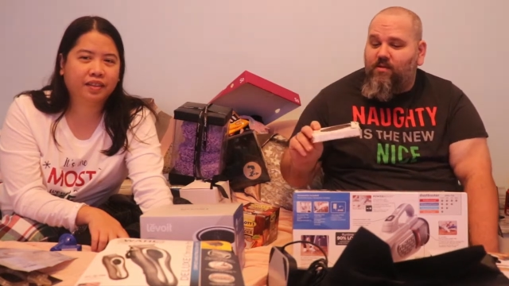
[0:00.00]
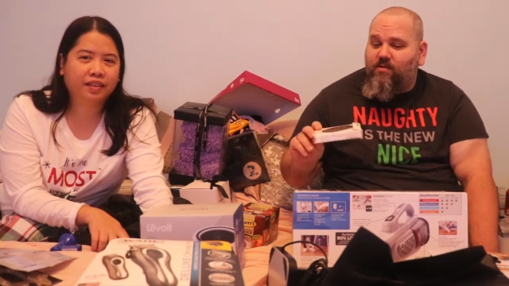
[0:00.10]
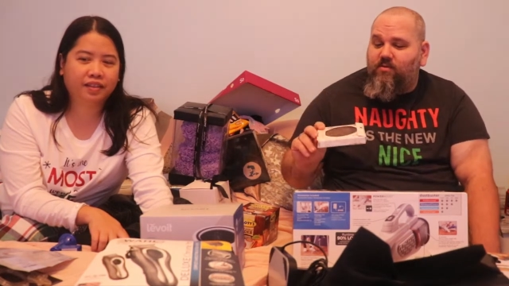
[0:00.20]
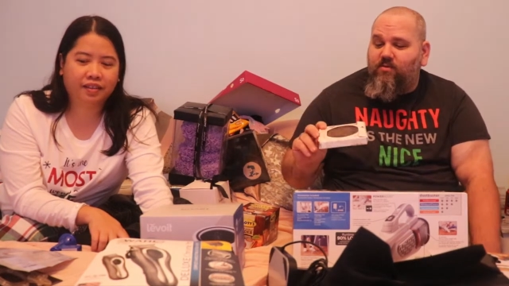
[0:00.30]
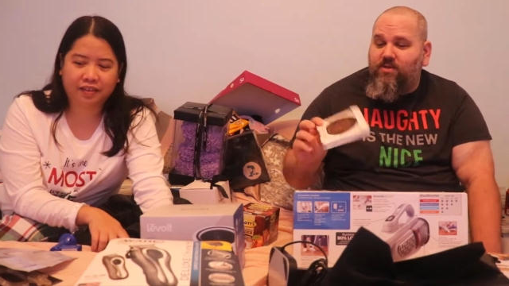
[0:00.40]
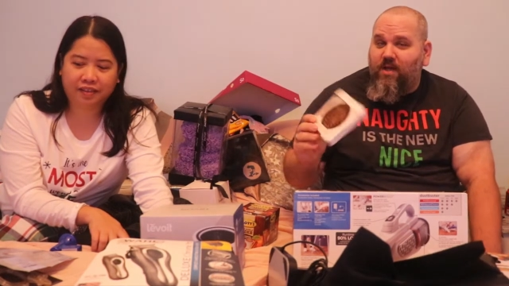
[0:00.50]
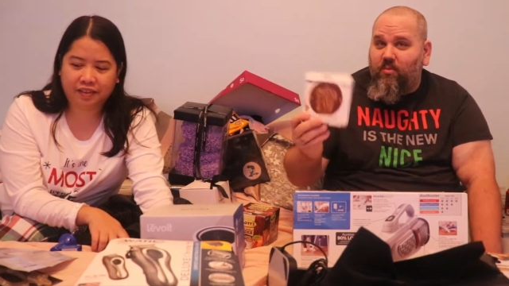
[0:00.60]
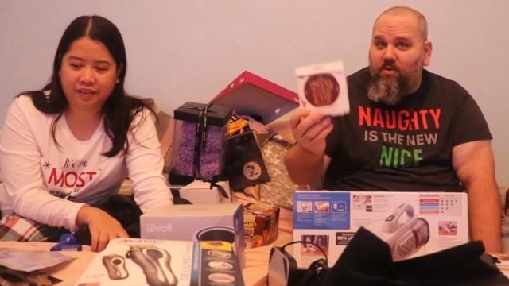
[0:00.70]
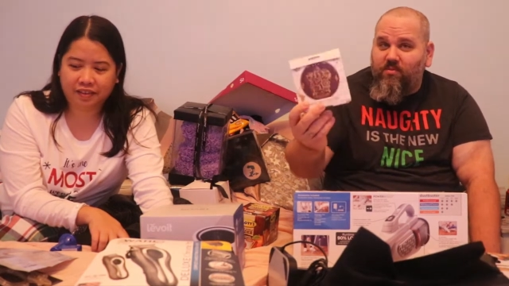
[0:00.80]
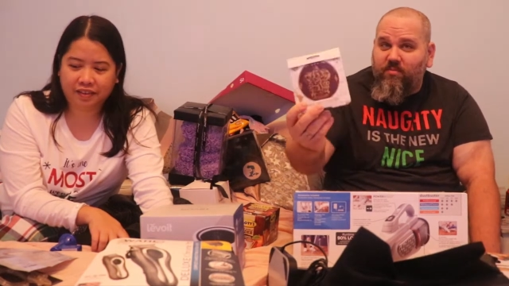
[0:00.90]
Speaker 1: So she
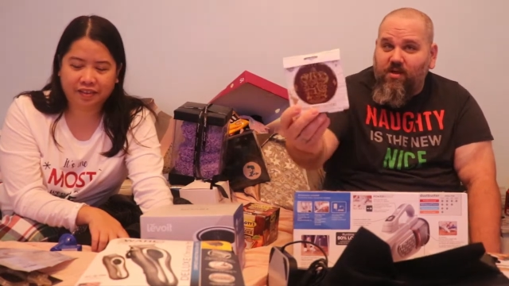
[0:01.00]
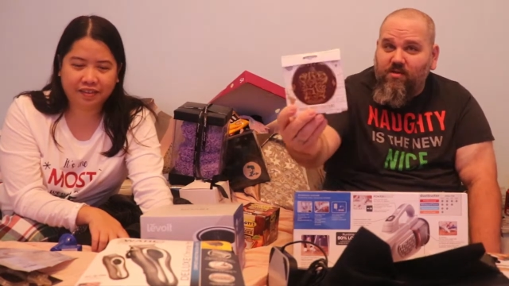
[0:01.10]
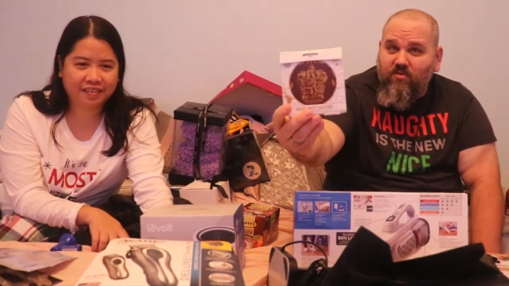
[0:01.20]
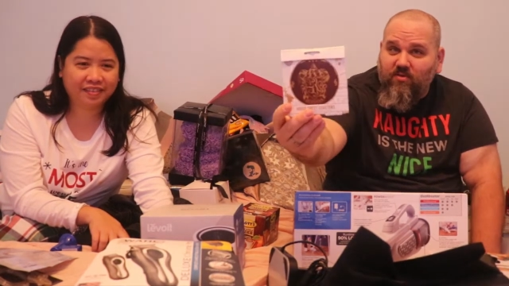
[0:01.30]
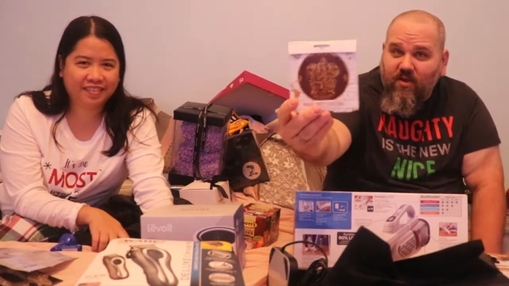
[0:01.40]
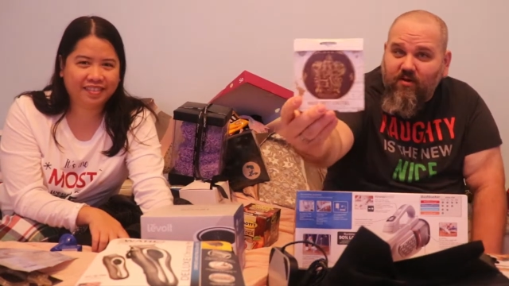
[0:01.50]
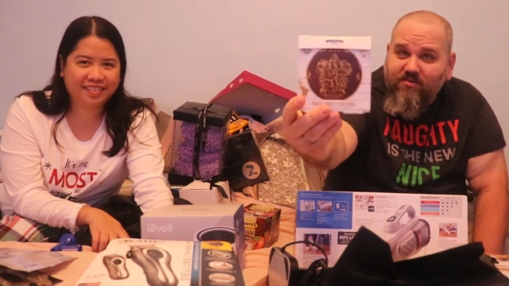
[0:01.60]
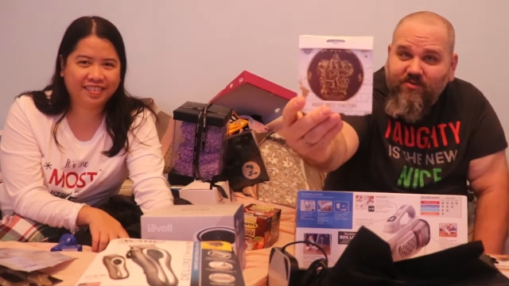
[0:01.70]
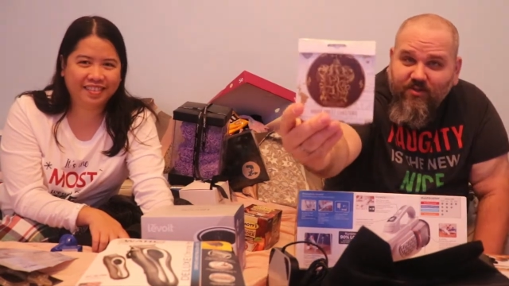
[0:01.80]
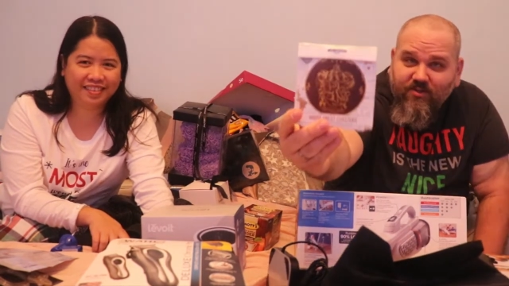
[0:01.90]
got me some nice little
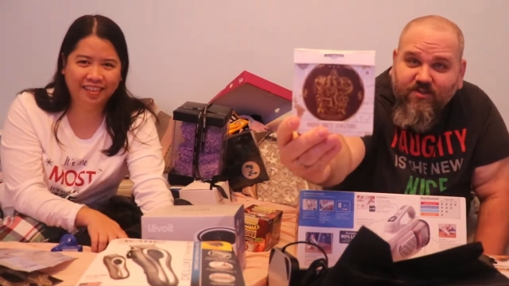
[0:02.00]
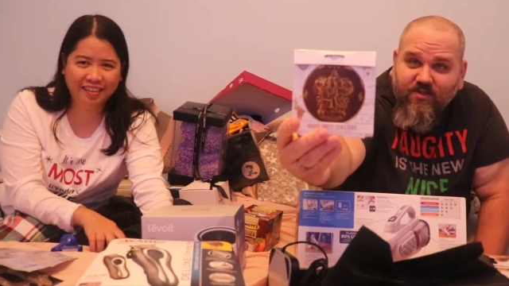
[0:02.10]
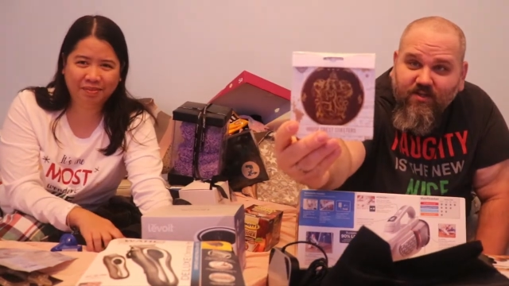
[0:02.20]
coasters.